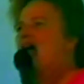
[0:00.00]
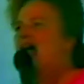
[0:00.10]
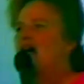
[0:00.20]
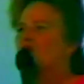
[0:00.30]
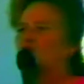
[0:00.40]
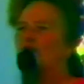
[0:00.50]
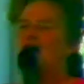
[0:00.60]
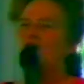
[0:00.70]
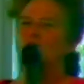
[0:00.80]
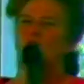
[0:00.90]
in
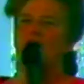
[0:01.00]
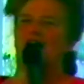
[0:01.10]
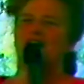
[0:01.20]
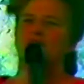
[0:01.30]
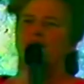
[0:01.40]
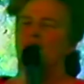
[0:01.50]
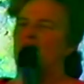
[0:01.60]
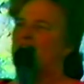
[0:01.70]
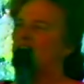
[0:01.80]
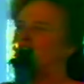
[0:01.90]
realm one, but
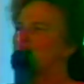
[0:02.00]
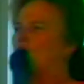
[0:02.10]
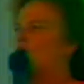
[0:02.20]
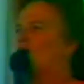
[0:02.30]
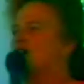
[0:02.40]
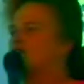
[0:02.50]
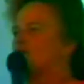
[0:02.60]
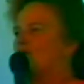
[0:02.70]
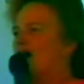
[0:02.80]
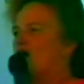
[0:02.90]
we need to go on
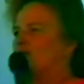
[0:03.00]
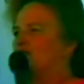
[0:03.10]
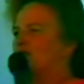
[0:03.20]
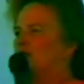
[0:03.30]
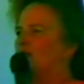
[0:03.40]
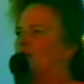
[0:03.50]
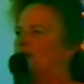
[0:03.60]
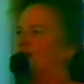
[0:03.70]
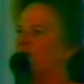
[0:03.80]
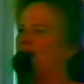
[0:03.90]
to realm two
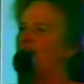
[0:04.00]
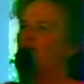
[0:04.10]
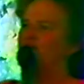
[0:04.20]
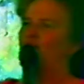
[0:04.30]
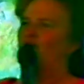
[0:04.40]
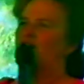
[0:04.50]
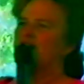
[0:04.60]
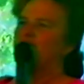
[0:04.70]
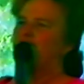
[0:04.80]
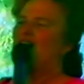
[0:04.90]
and three and four
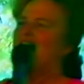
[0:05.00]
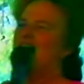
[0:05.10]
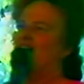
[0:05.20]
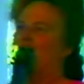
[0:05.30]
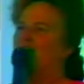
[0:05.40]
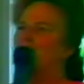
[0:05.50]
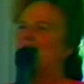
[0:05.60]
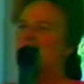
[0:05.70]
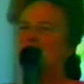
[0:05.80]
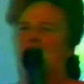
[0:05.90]
and five.
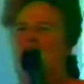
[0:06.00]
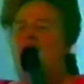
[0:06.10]
Amen.